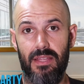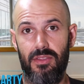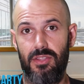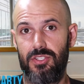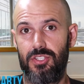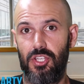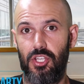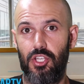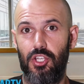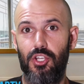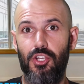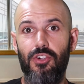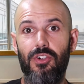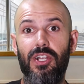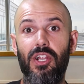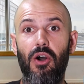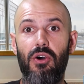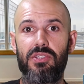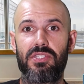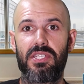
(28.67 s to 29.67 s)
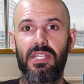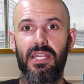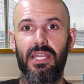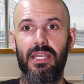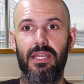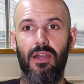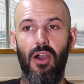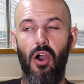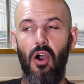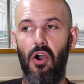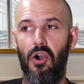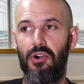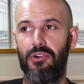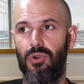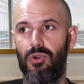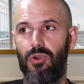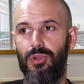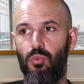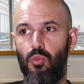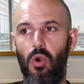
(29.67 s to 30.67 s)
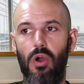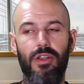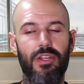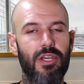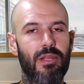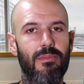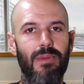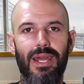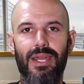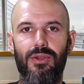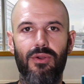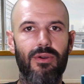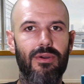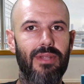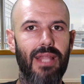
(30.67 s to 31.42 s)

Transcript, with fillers: there's a curiosity of what can my Google